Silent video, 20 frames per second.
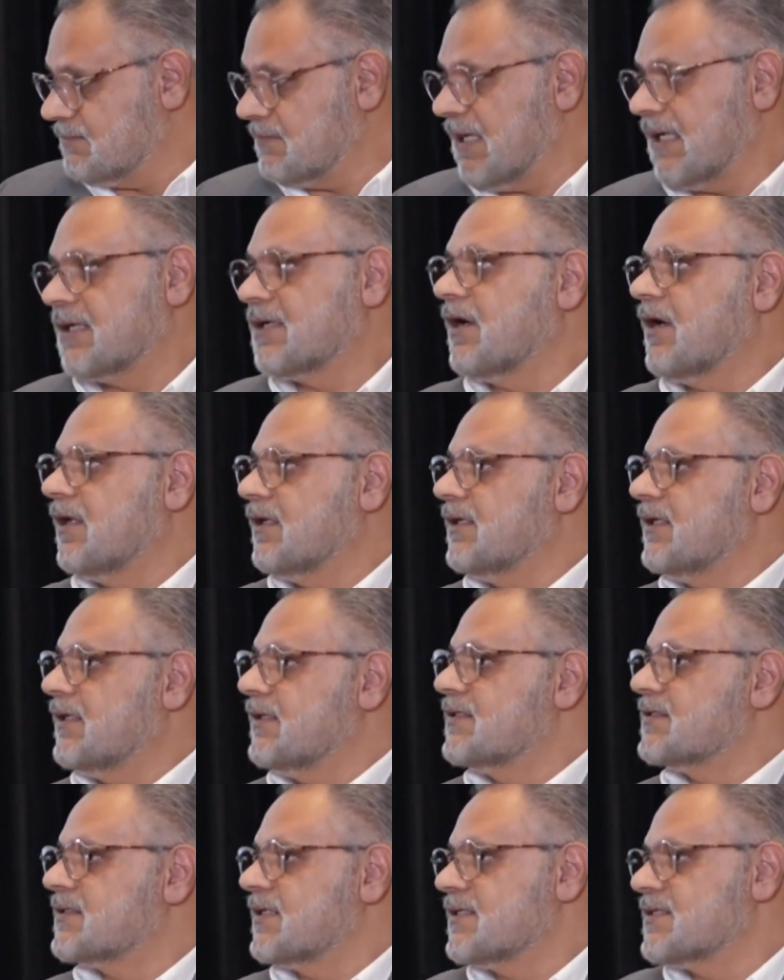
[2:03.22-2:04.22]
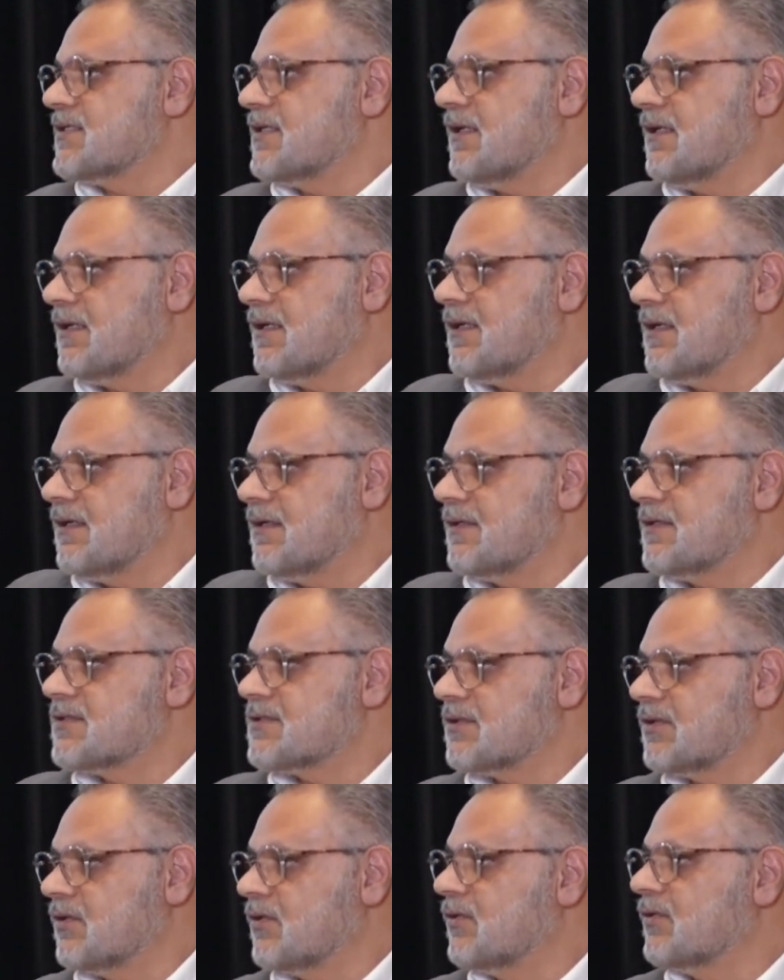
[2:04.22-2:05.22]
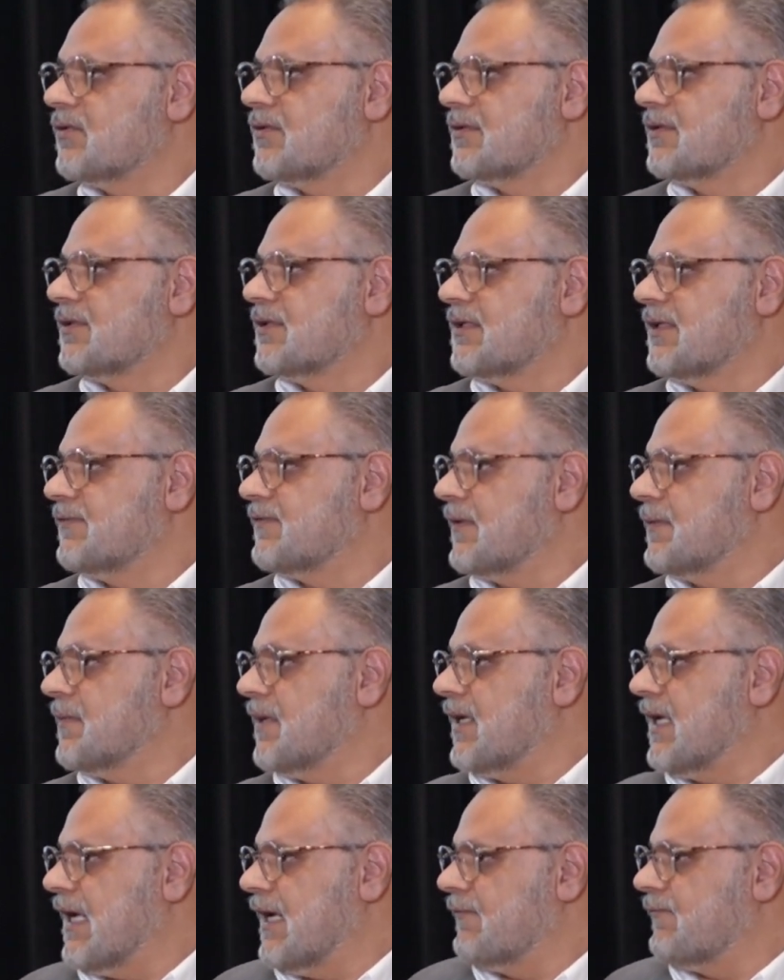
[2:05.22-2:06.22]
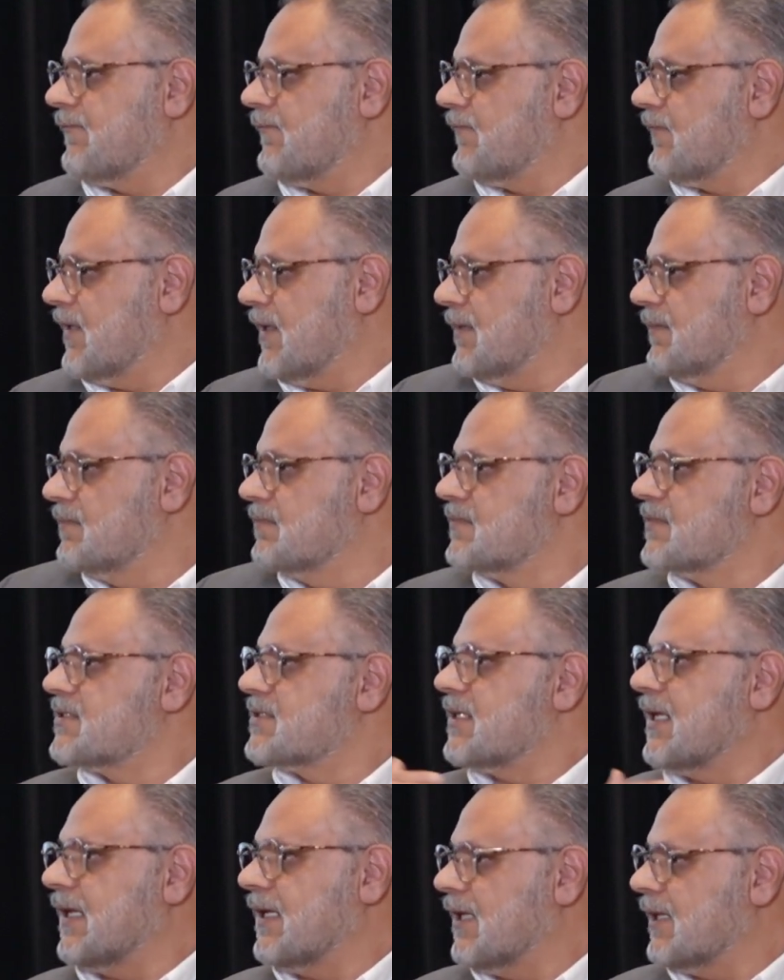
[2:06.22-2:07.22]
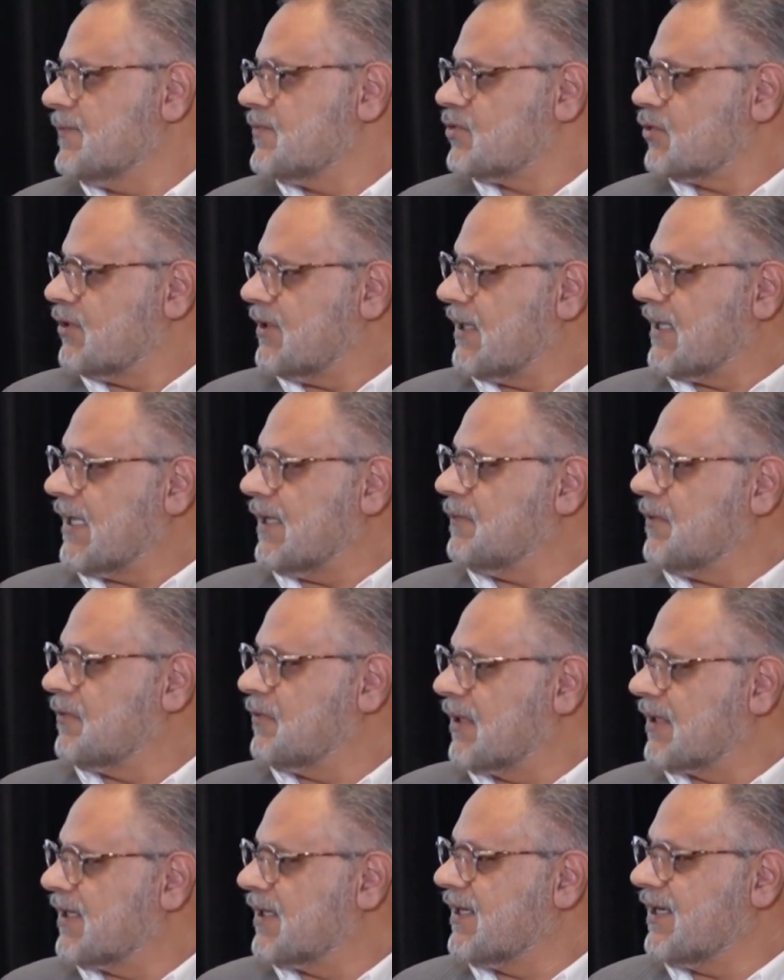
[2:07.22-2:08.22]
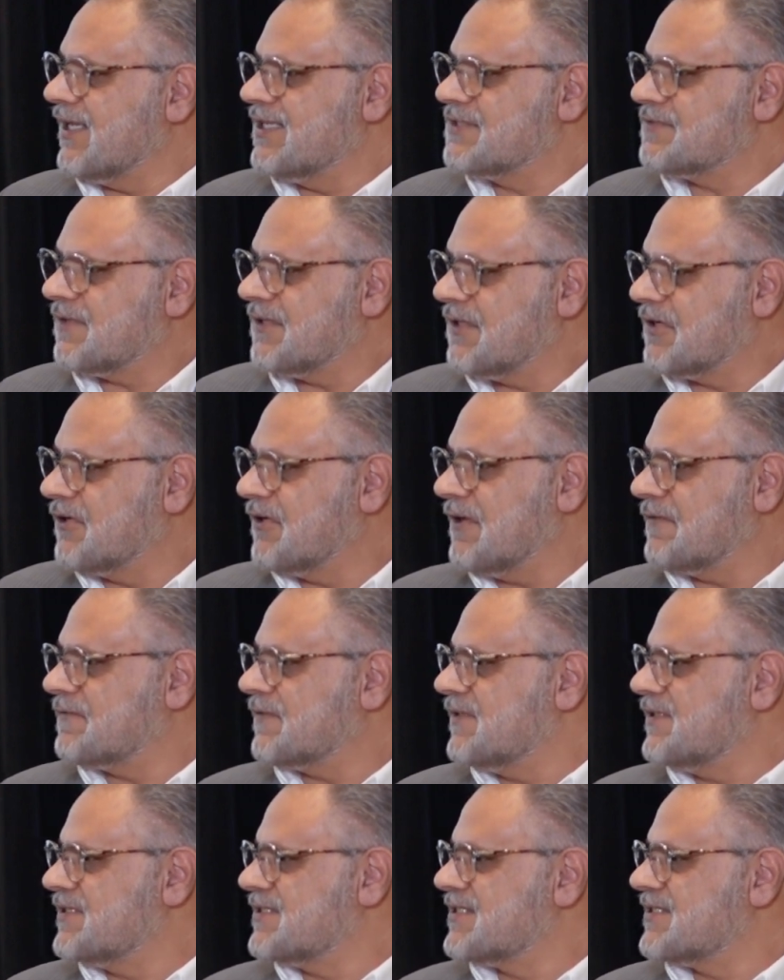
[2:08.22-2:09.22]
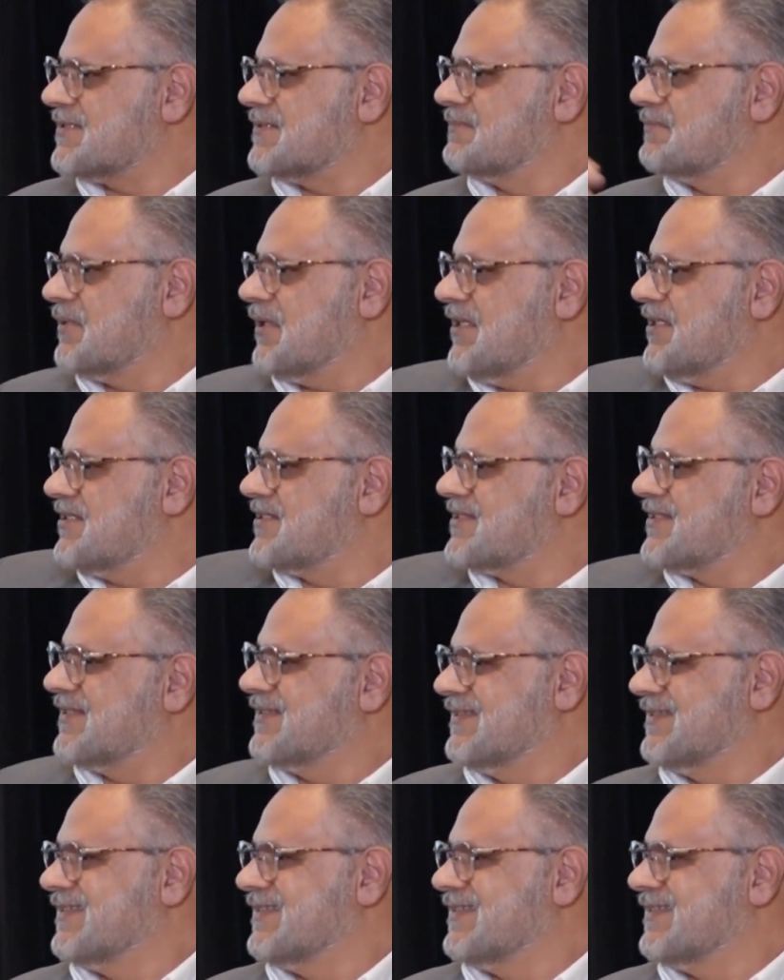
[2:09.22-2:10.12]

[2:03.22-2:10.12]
my colleagues are sitting here, so if I may have them stand up so they can be recognized for their good efforts, please.